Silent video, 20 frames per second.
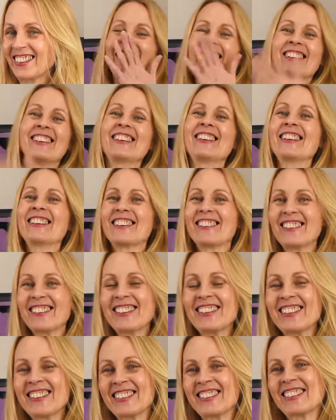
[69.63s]
You
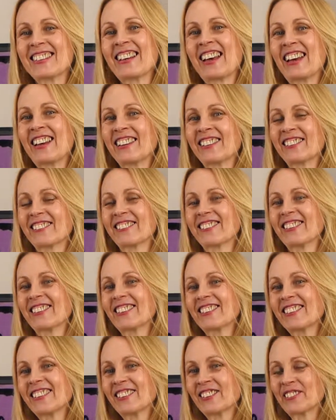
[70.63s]
could use
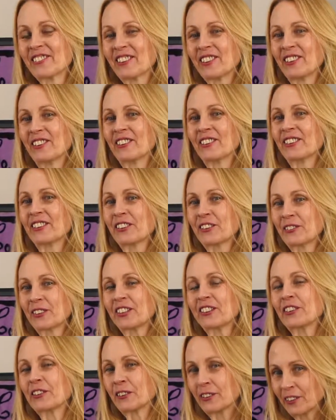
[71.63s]
hazelnuts, of course,
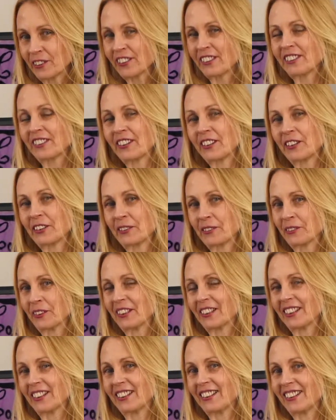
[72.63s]
which are also
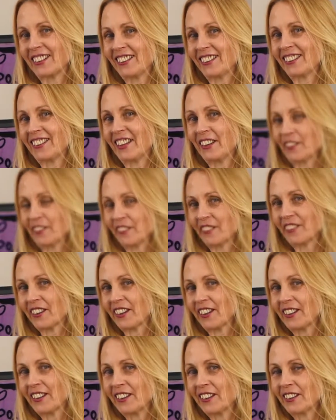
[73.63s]
really
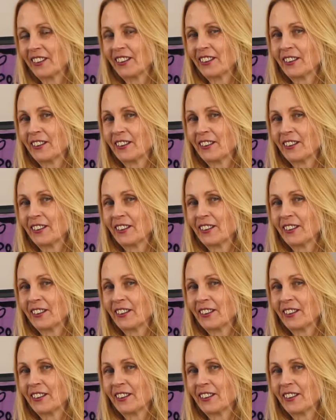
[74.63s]
healthy,